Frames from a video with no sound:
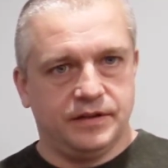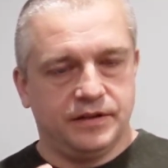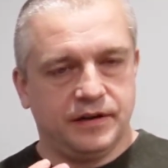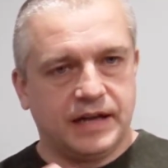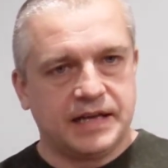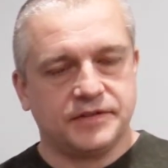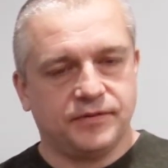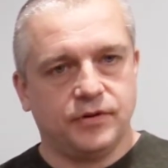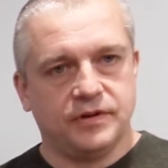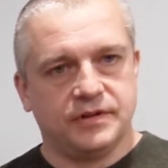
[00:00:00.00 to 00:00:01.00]
less
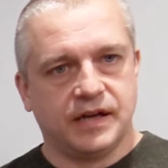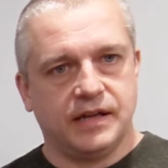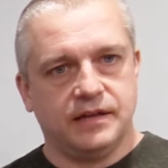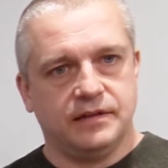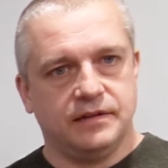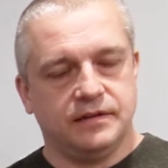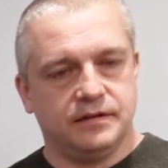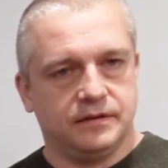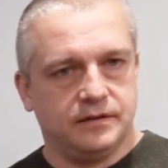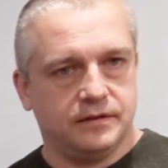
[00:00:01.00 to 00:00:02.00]
volatile
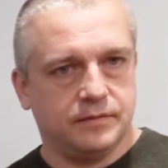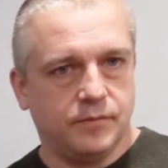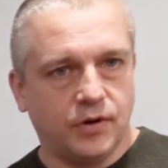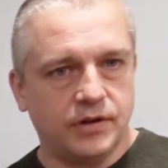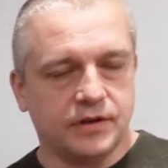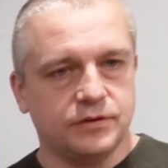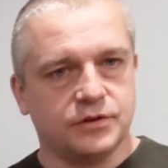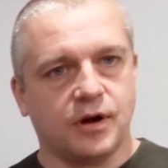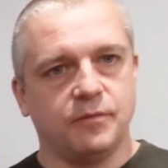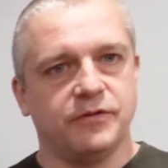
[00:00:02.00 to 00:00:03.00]
molecules
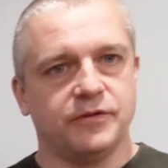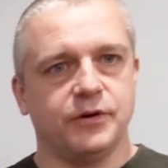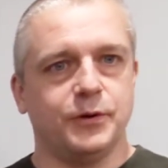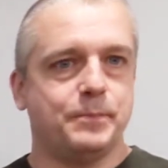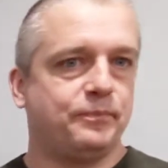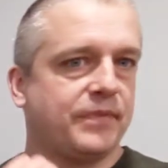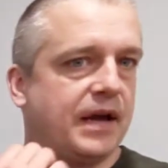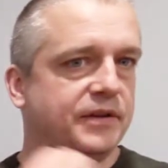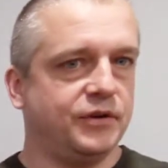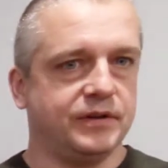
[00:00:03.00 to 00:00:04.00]
come through,
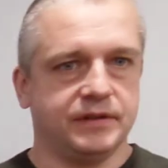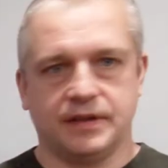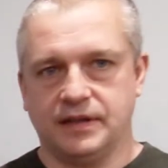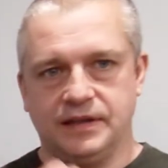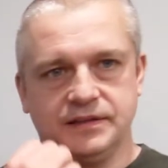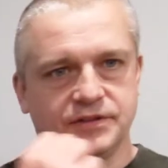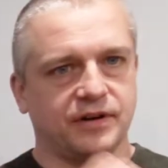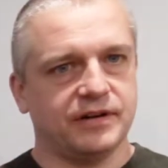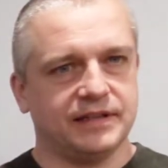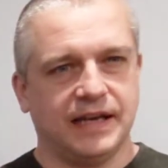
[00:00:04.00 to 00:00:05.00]
and you can
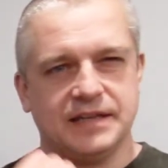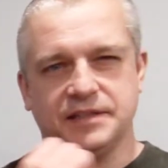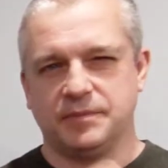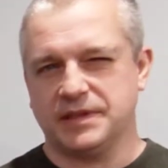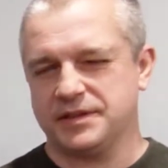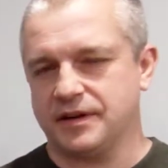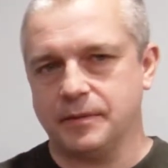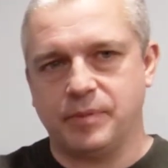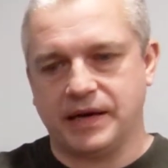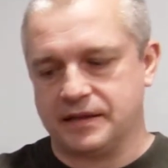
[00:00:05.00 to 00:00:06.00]
start to taste them, you can start
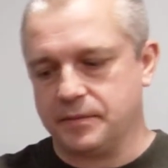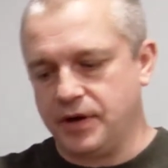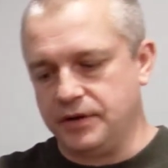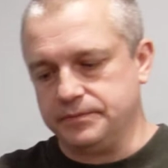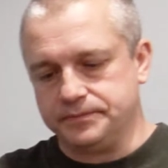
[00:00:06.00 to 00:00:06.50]
to pick them out.